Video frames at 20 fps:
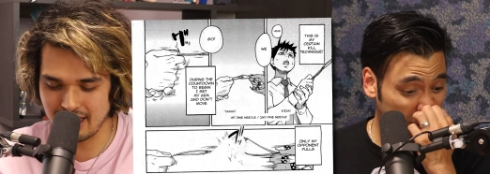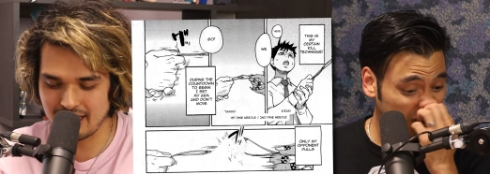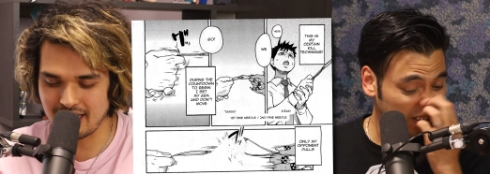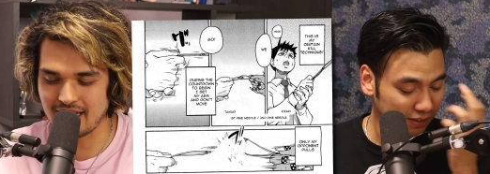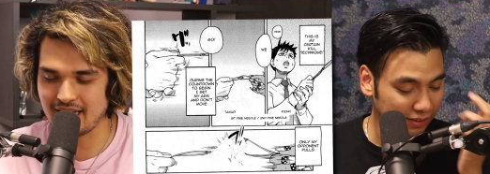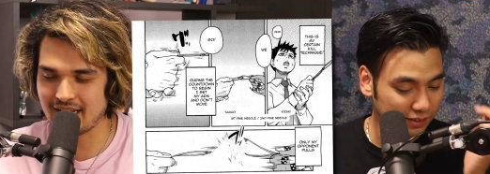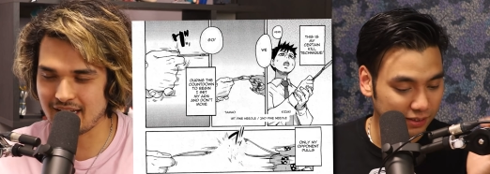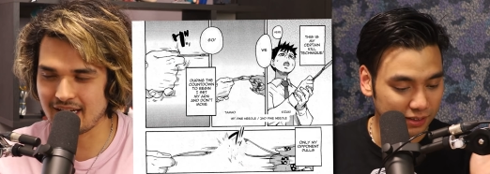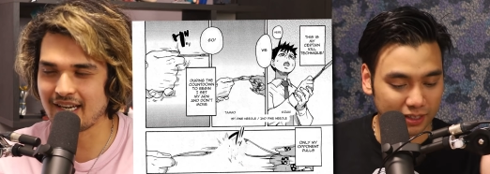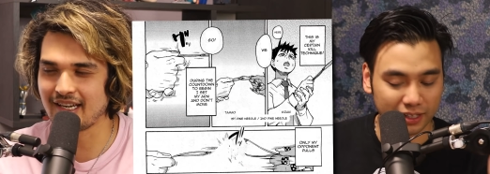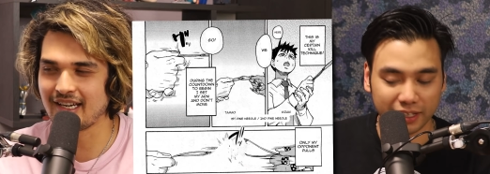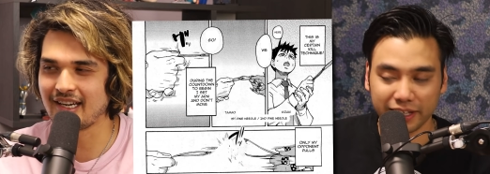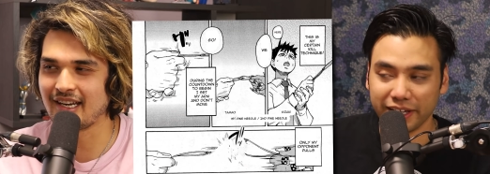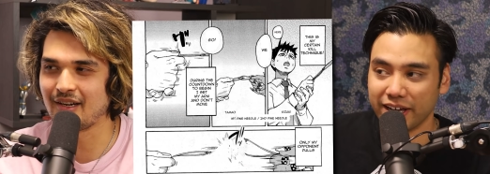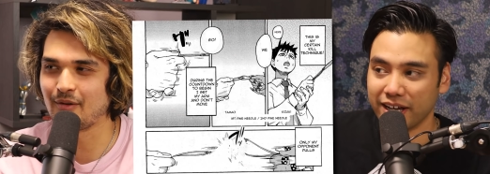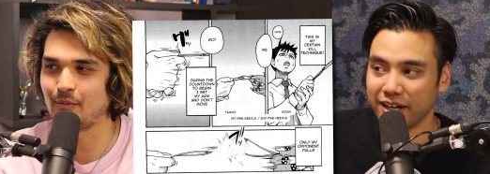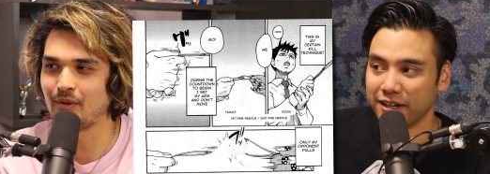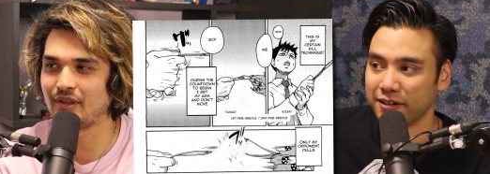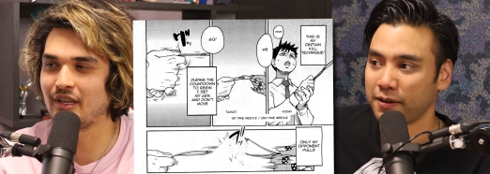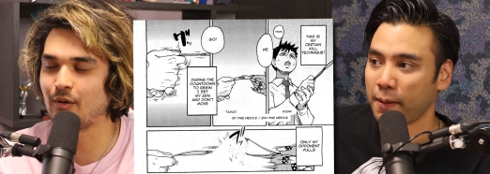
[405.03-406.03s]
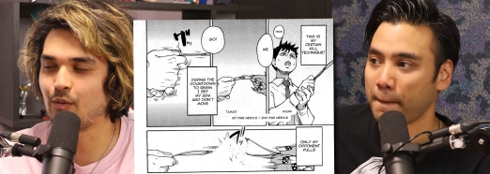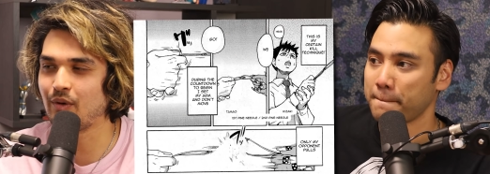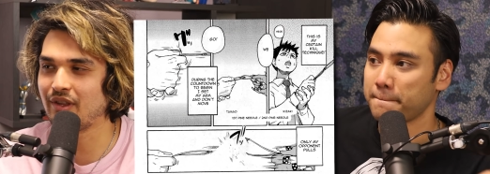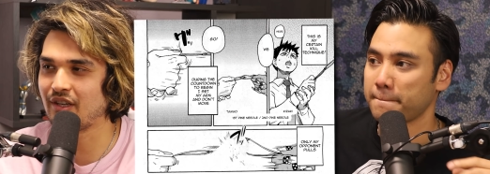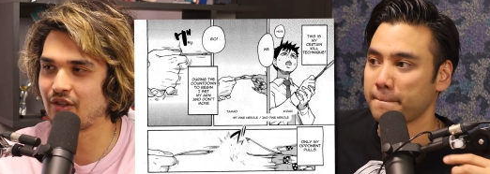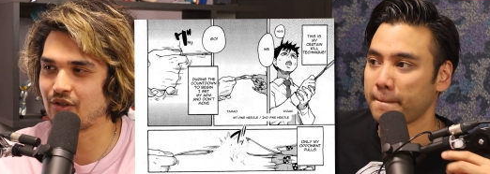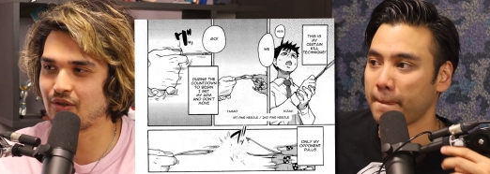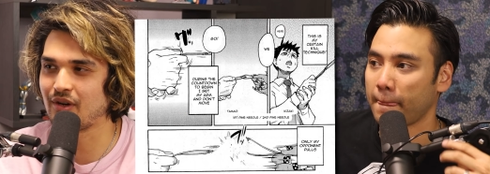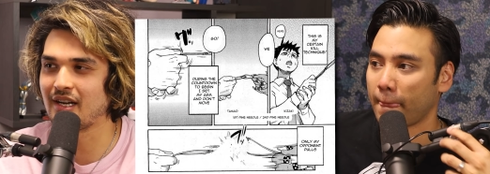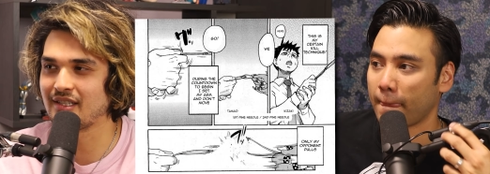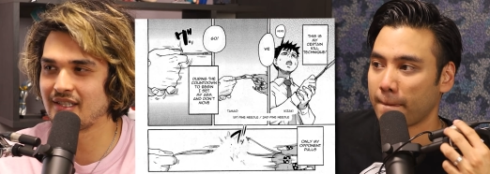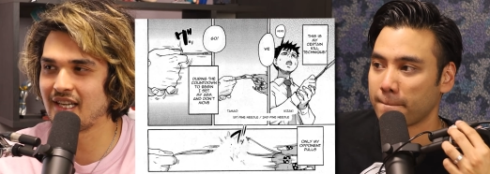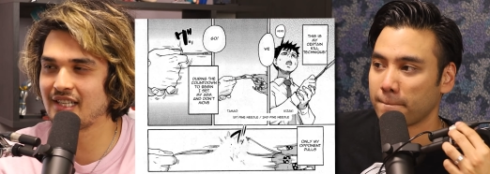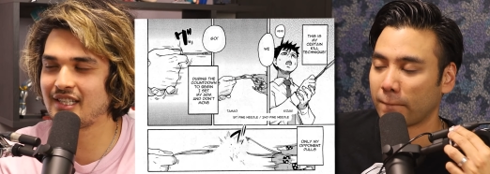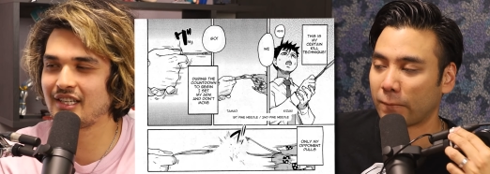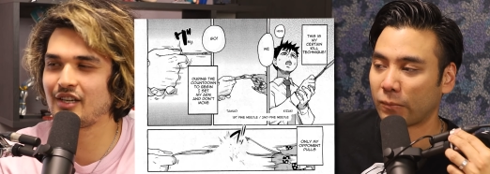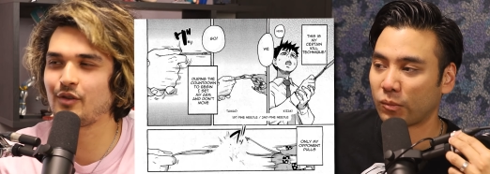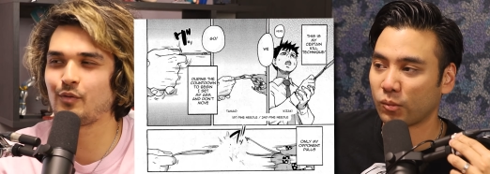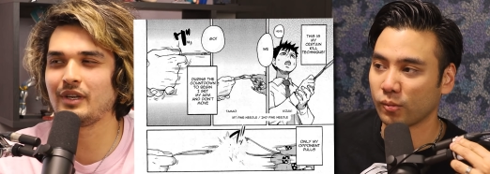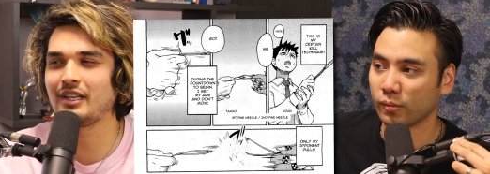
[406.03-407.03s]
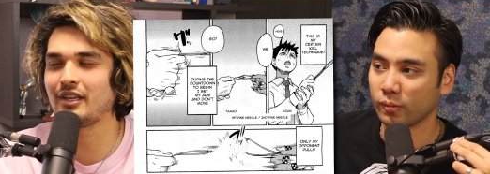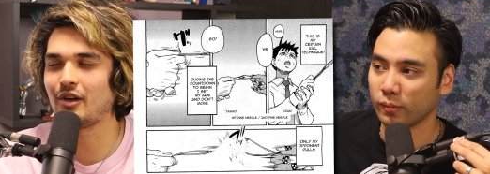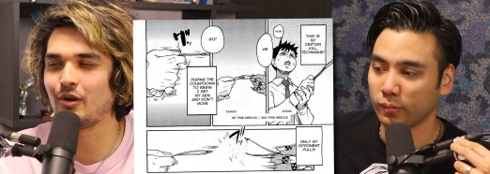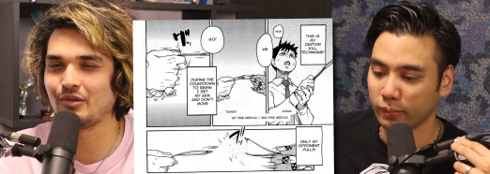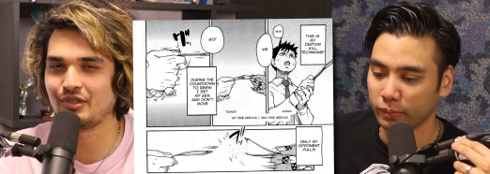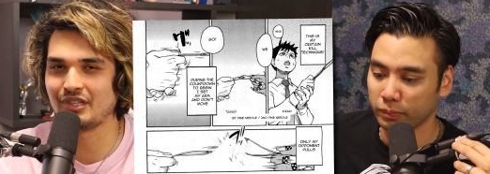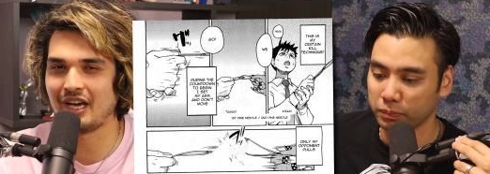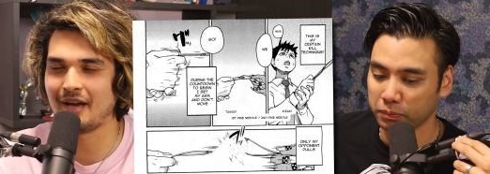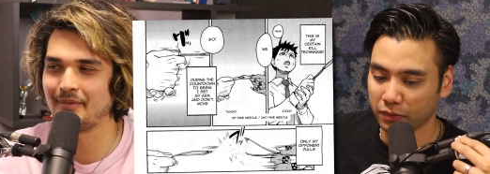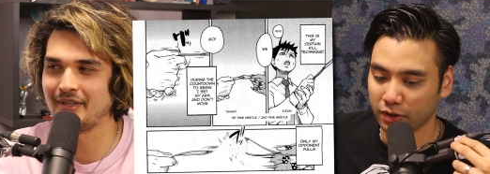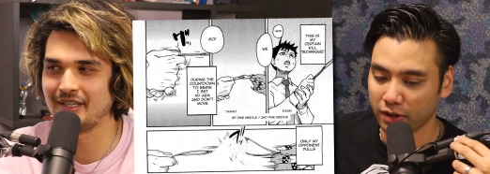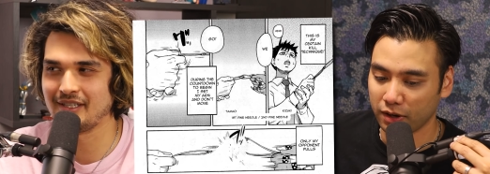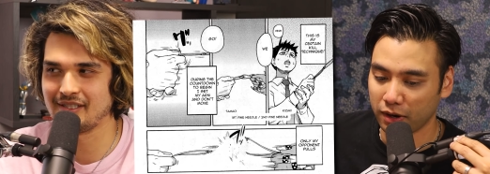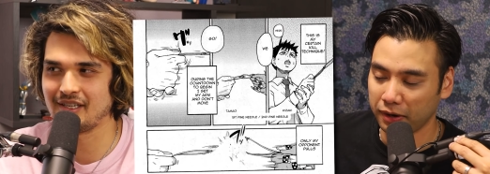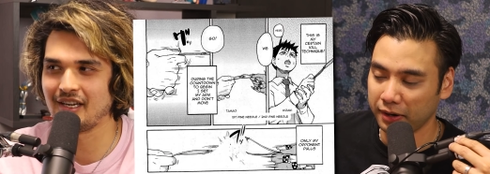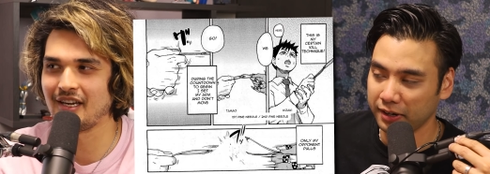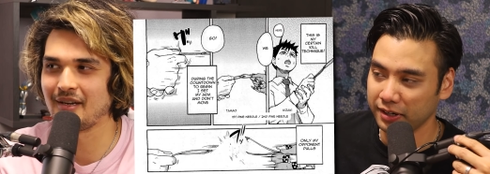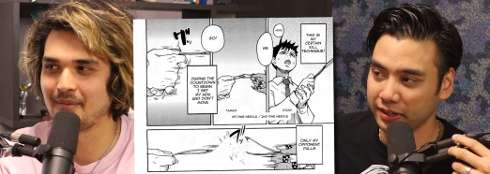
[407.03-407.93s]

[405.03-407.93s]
Speaker 1: yeah. With the grass. That's like a really old Japanese